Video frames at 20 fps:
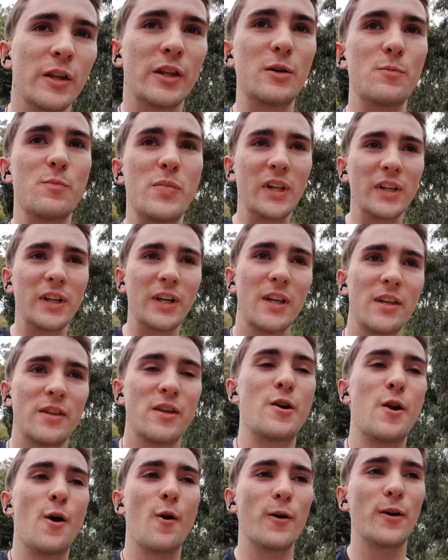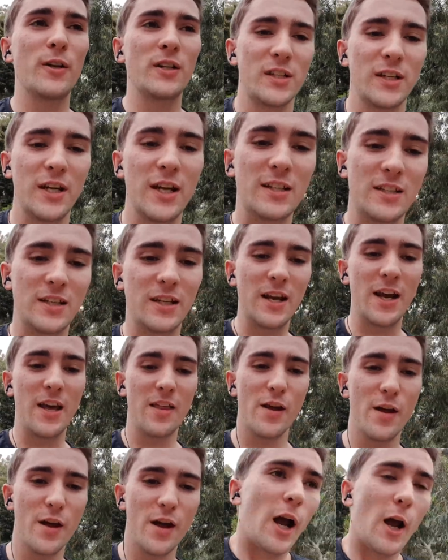The ability of the nodes to get
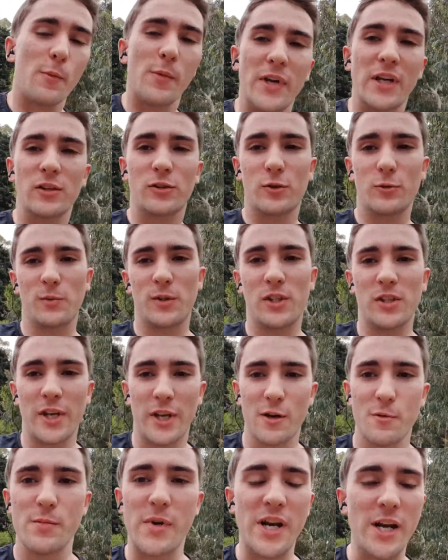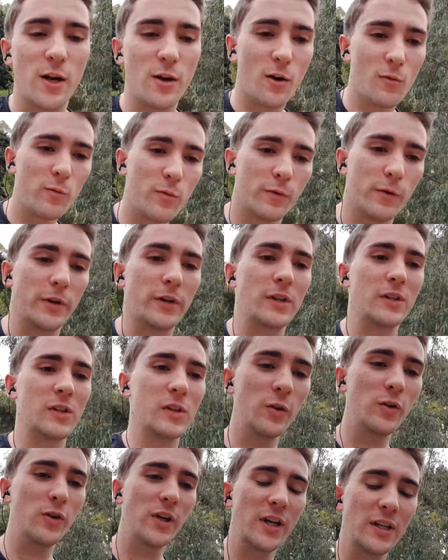together. I mean, it's almost like a mini conference.
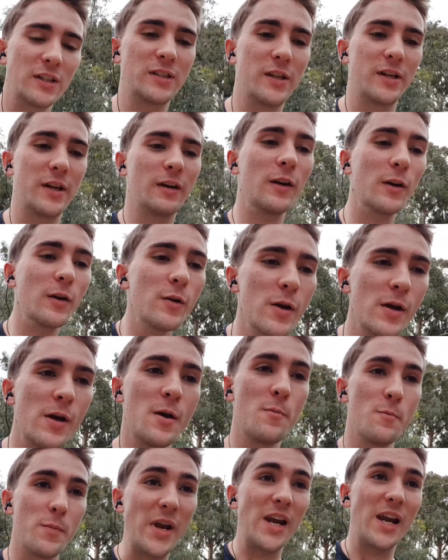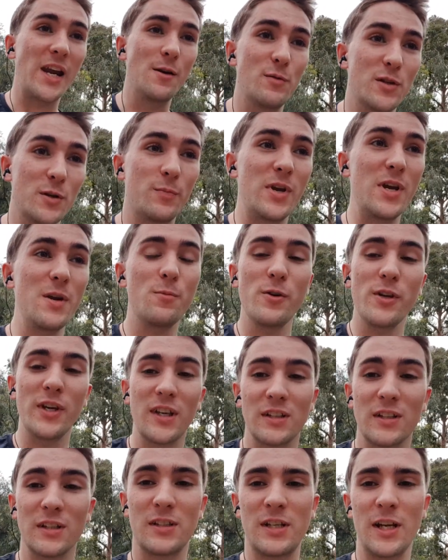You get to meet heaps of people, you
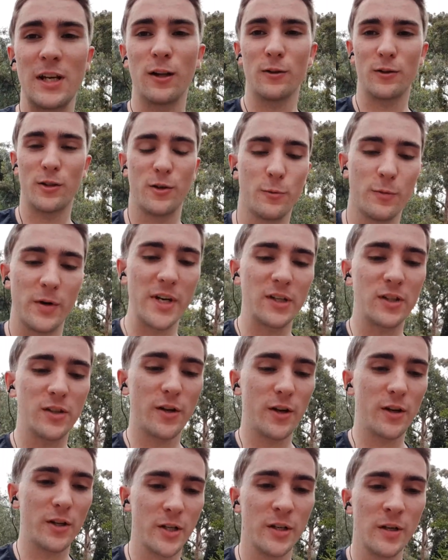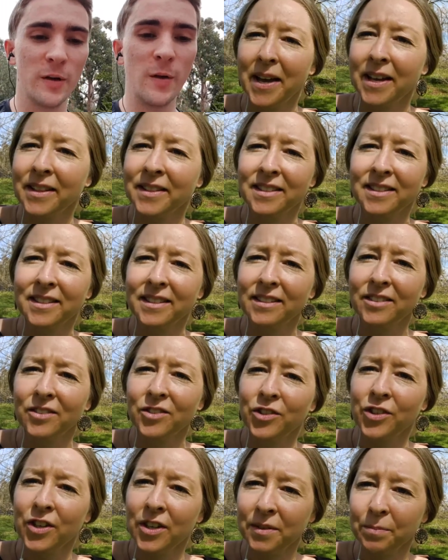get to see lots of research. It's
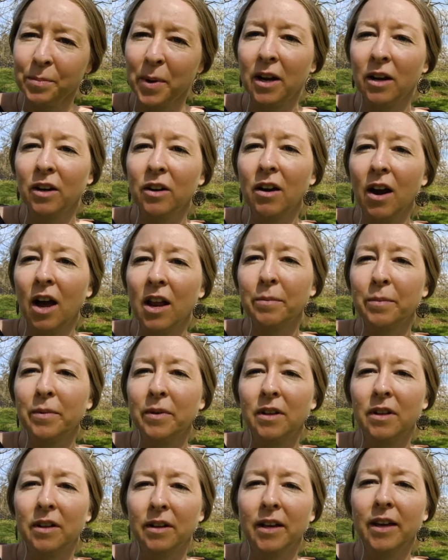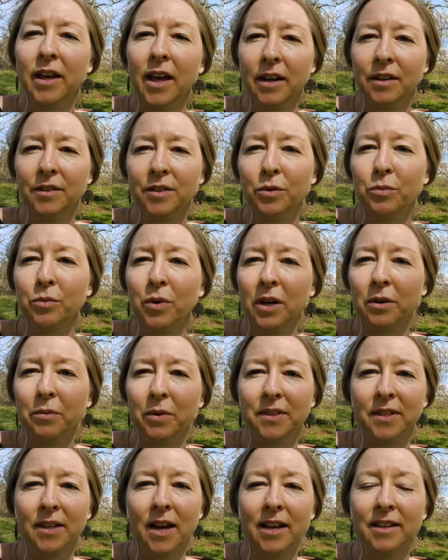just been incredible getting to work
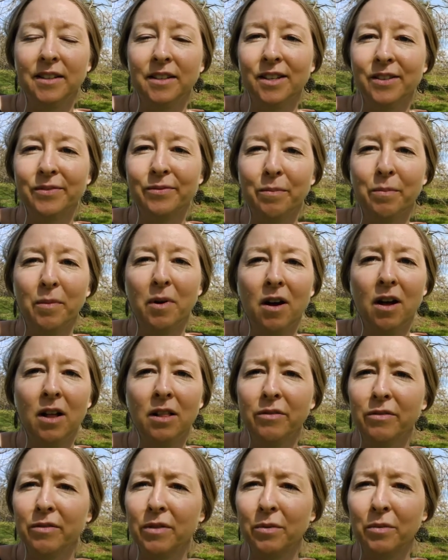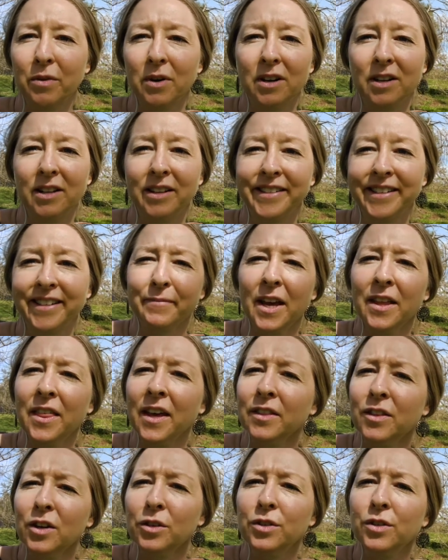with scientists from all over the world. I
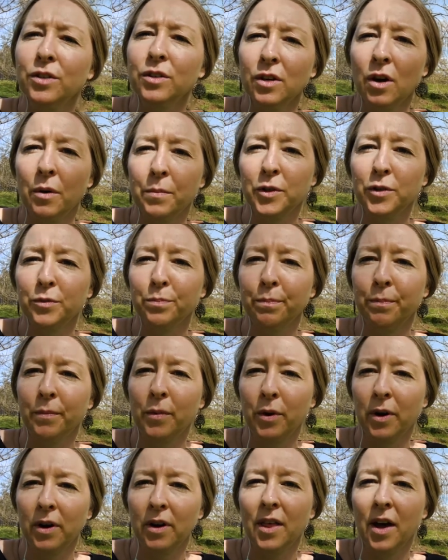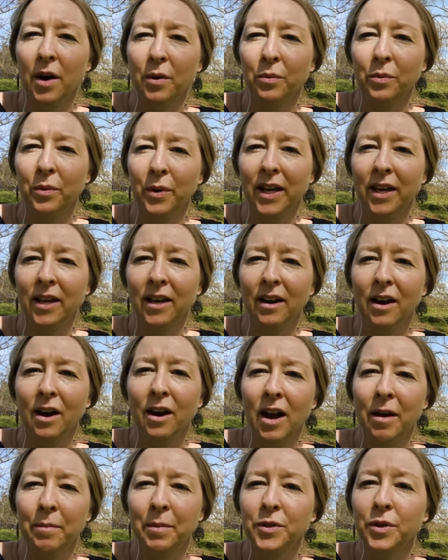think there's so much more that we
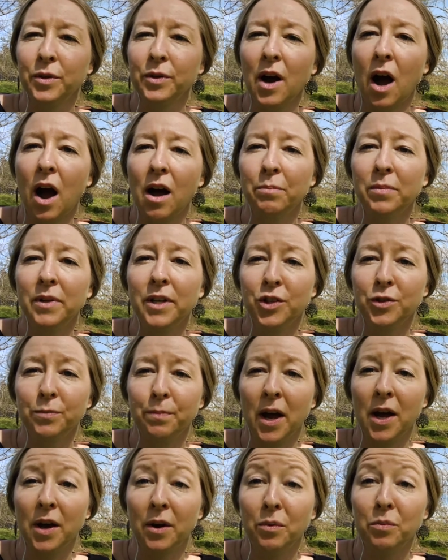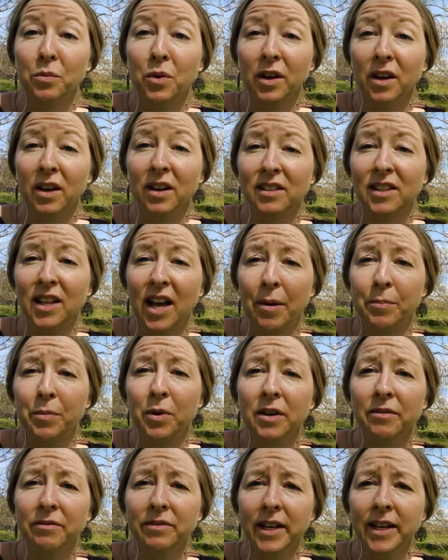are able to accomplish by working
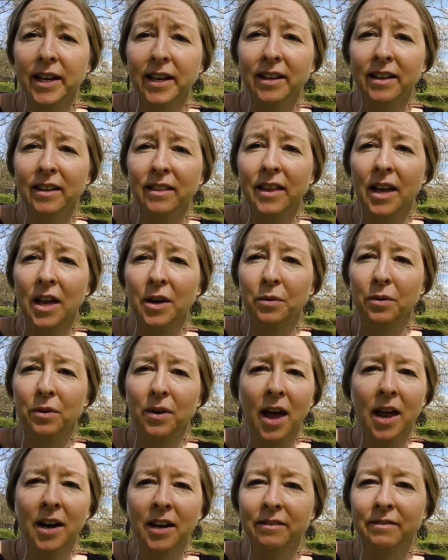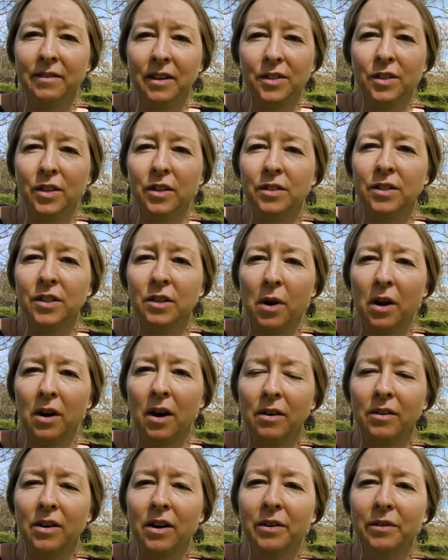collaboratively than any of us could do on
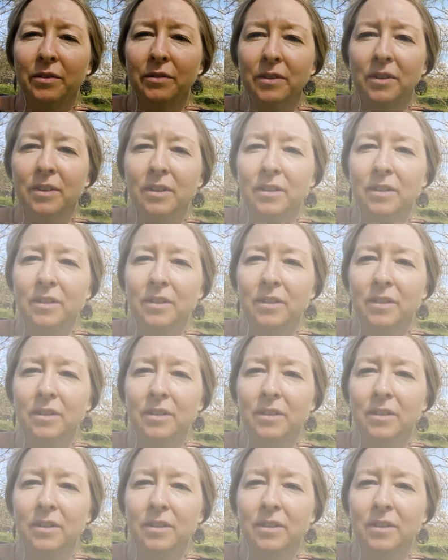our own.